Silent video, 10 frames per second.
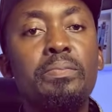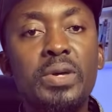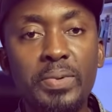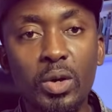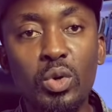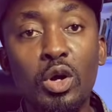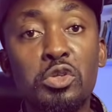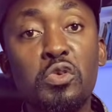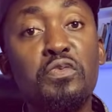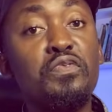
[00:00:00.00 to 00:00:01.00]
PayPal will
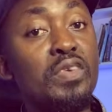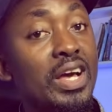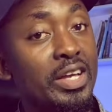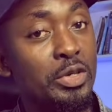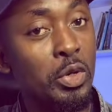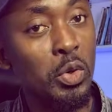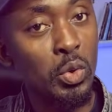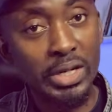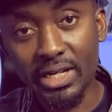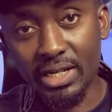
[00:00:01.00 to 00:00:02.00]
also flag your
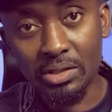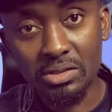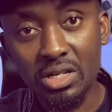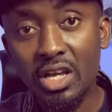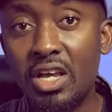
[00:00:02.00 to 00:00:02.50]
own account.